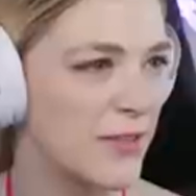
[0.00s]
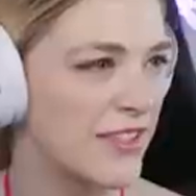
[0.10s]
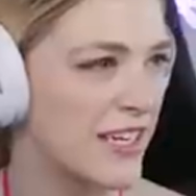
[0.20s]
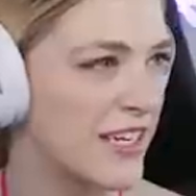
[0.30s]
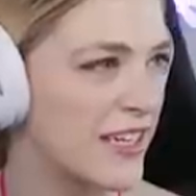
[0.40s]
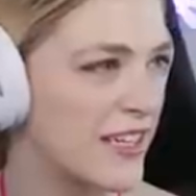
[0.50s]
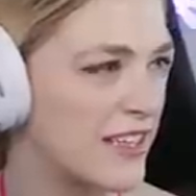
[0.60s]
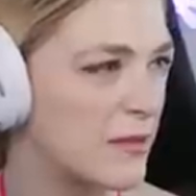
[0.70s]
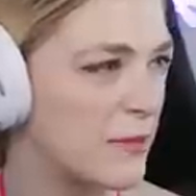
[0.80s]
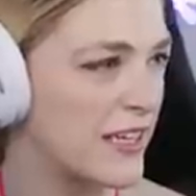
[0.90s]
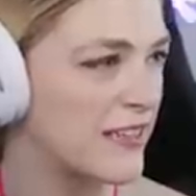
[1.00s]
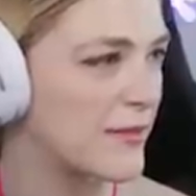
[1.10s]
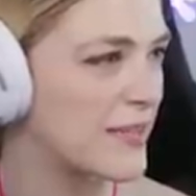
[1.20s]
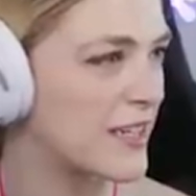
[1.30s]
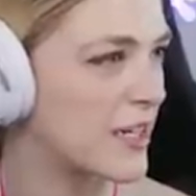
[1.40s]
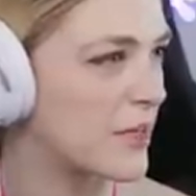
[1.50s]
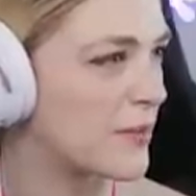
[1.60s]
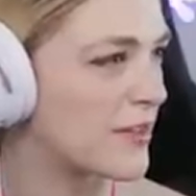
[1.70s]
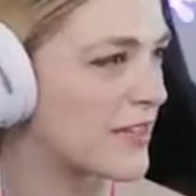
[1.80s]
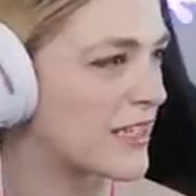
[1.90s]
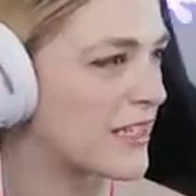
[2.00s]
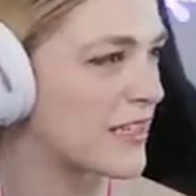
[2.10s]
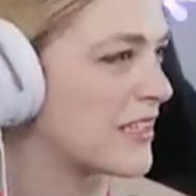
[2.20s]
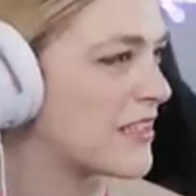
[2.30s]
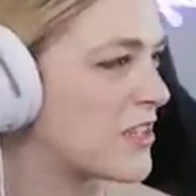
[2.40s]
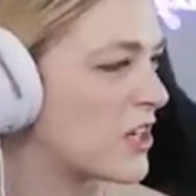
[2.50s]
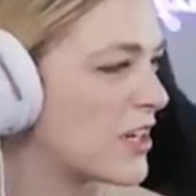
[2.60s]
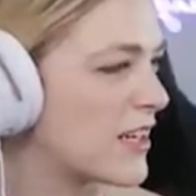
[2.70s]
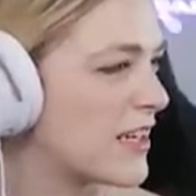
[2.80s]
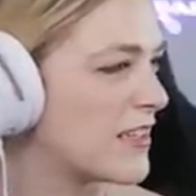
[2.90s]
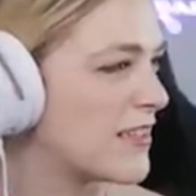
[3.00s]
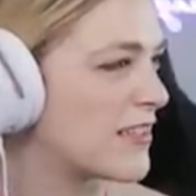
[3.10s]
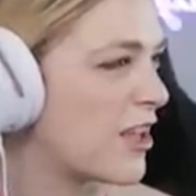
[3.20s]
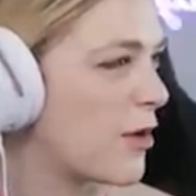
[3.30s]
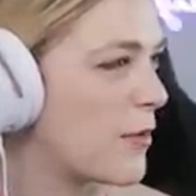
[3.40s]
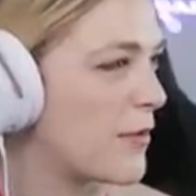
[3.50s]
music. Let's play some stereo music. Let's turn on some